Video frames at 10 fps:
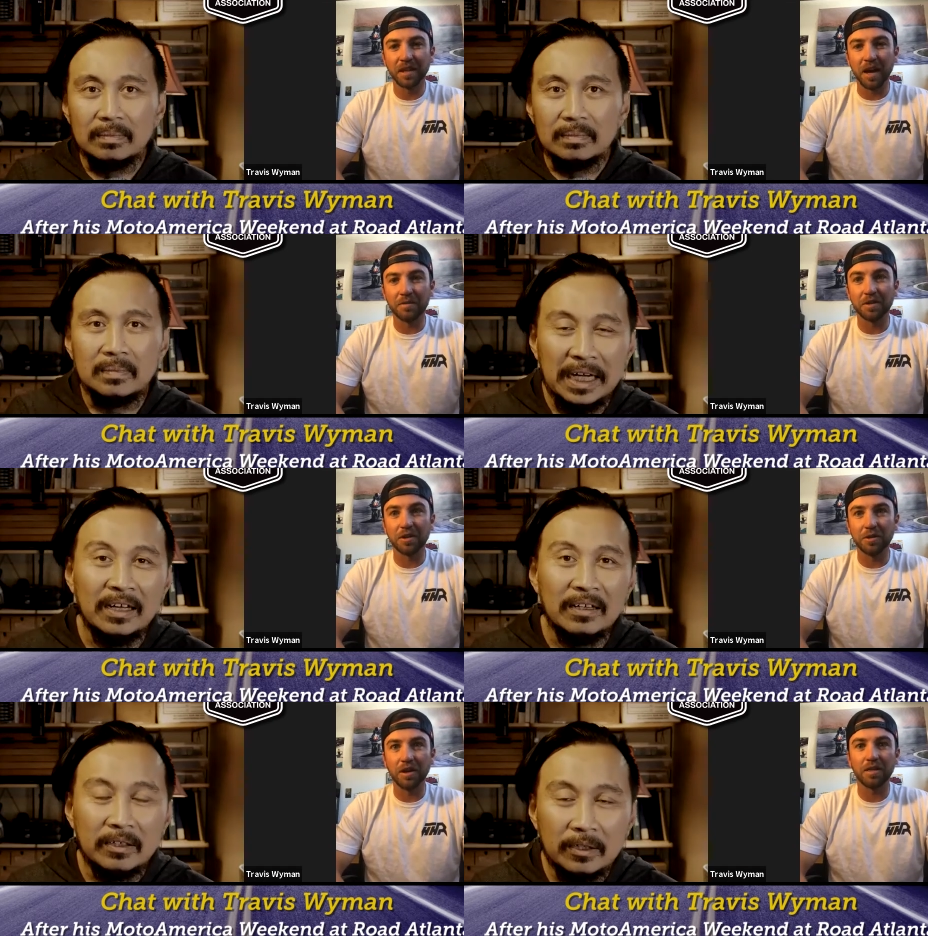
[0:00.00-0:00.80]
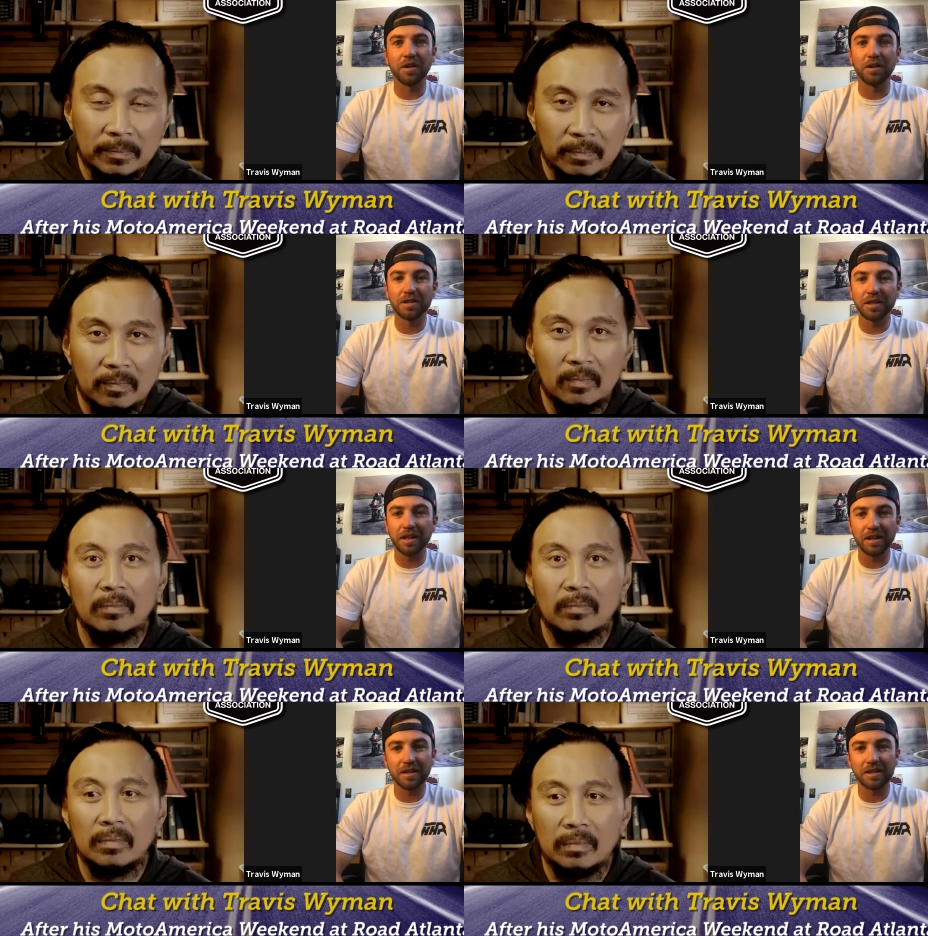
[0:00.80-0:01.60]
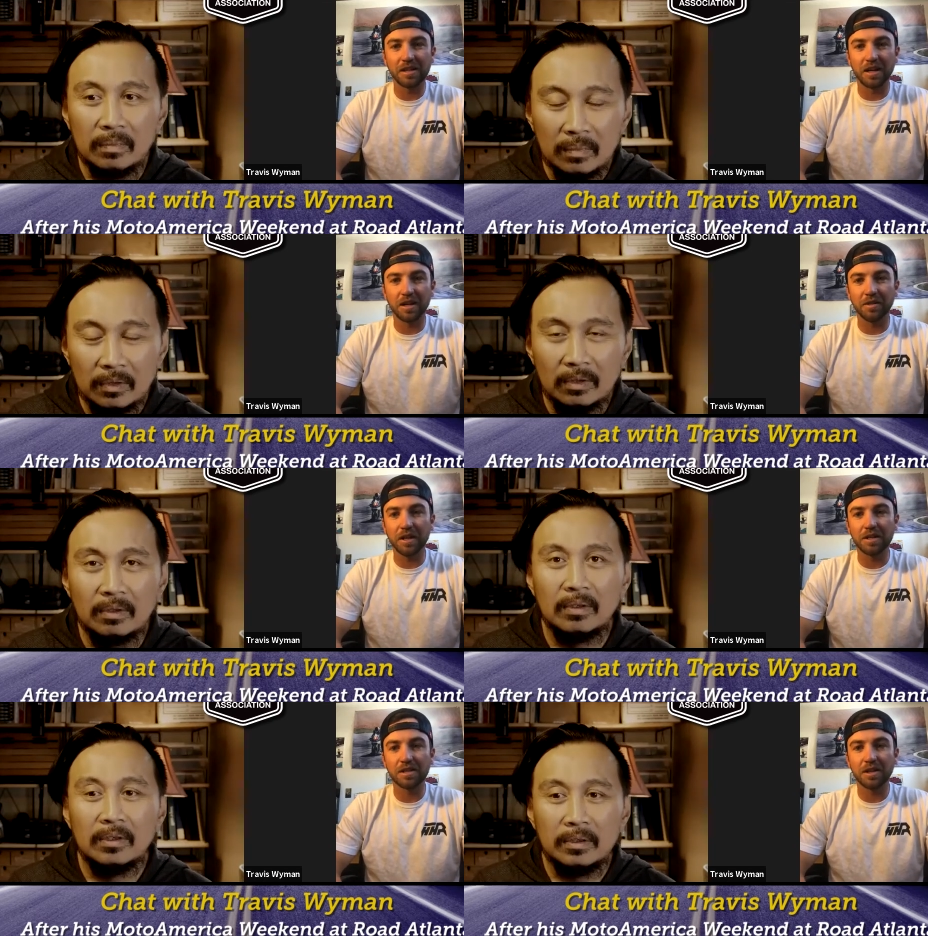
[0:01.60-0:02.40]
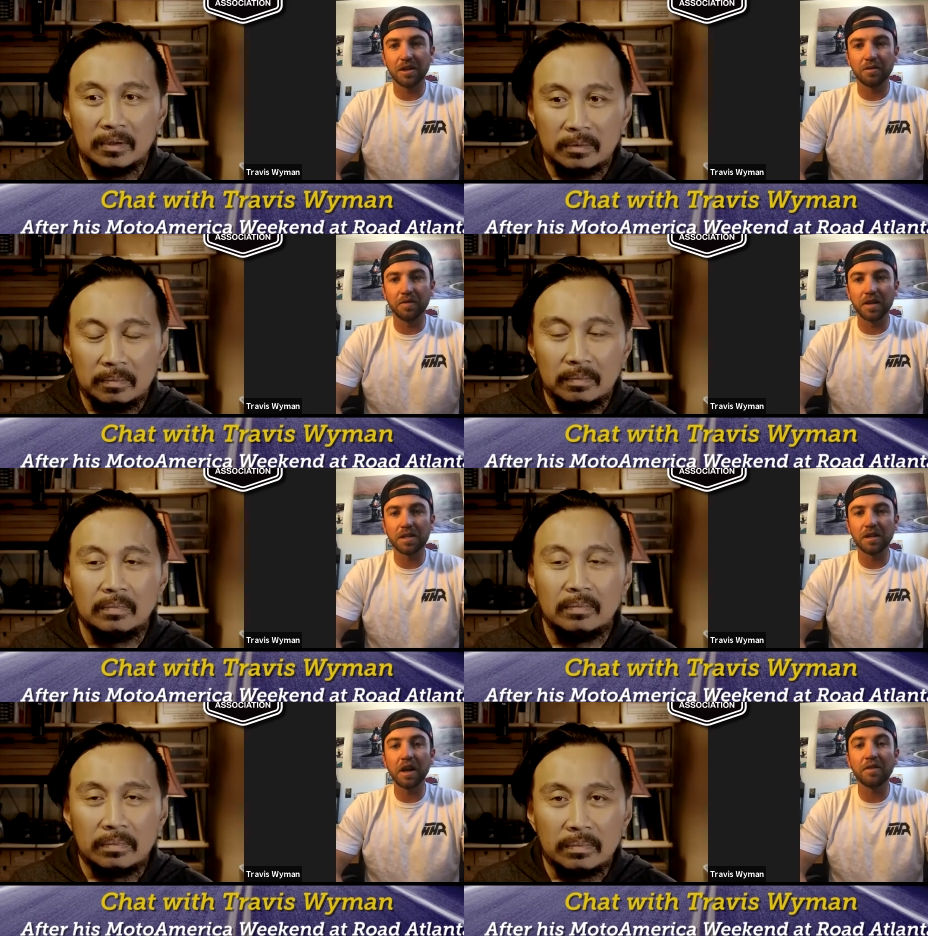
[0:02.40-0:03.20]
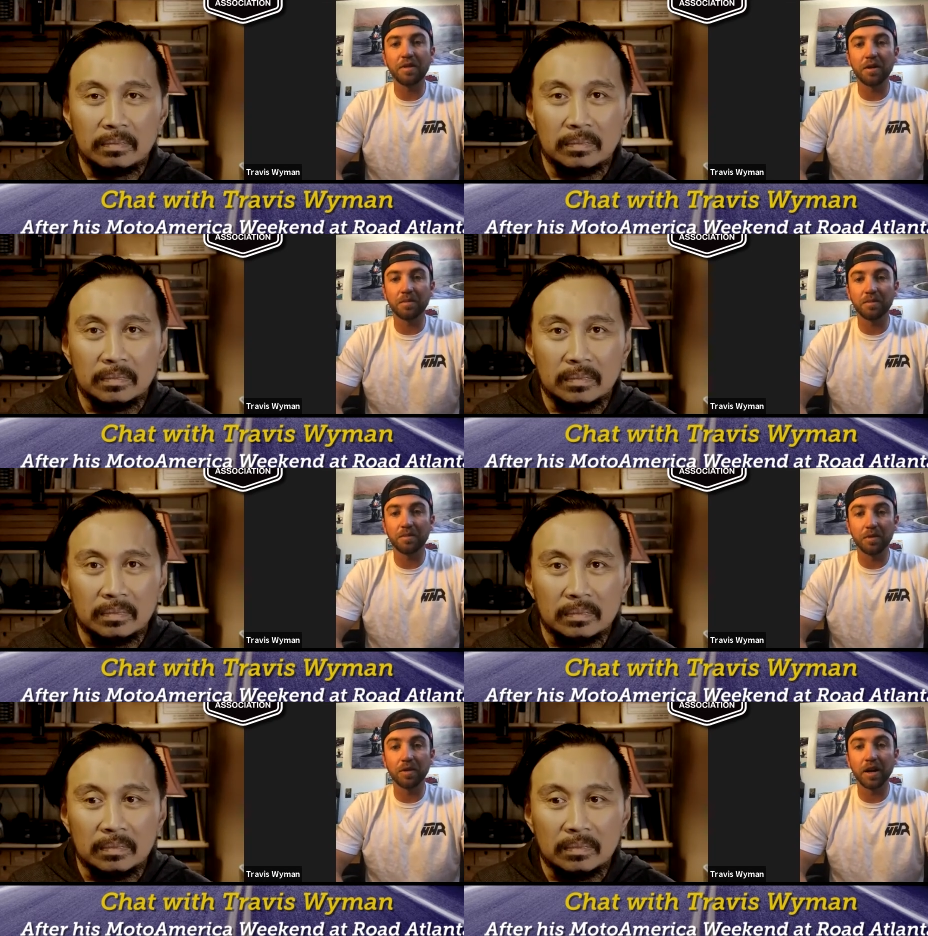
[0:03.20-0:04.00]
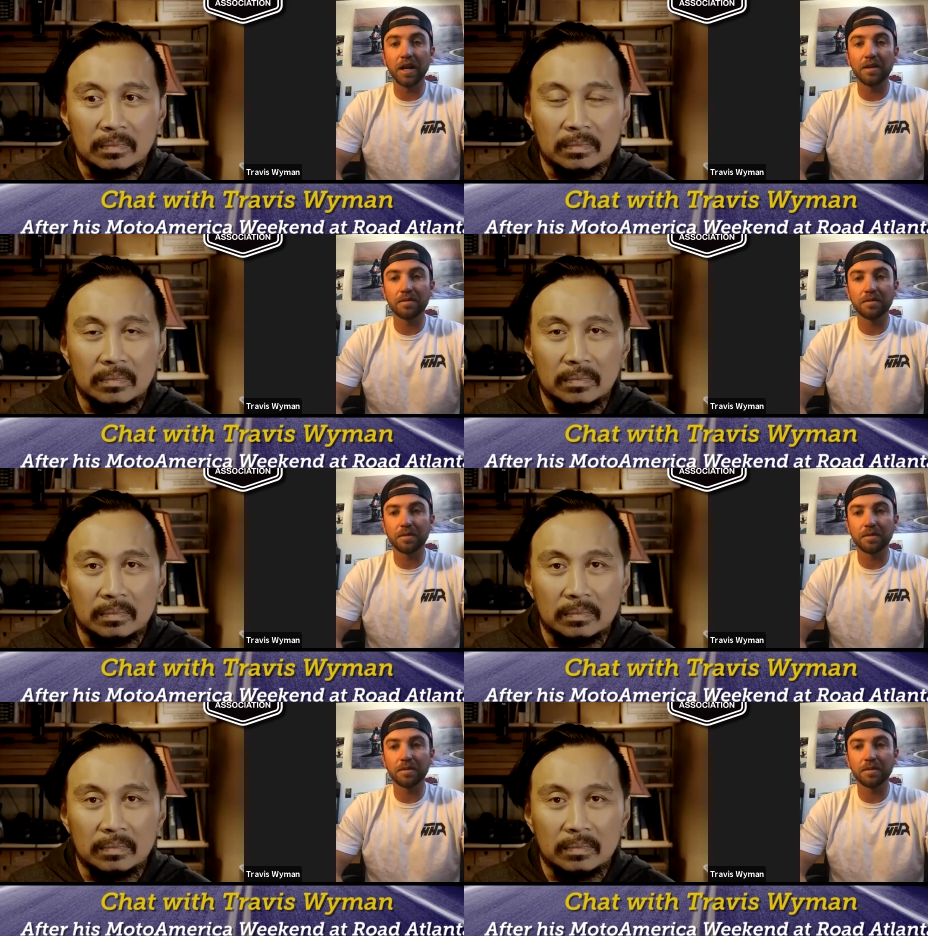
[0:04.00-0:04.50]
Speaker 1: yeah. after doing 13 in the stock race. So physically, I felt great,